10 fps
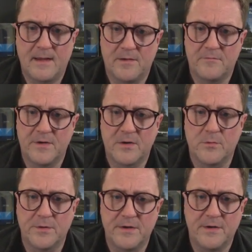
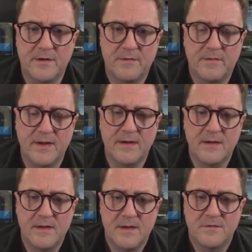record here, right?
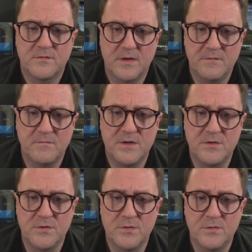So if we
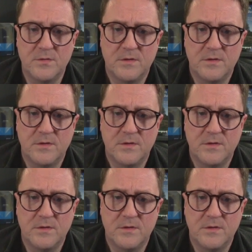do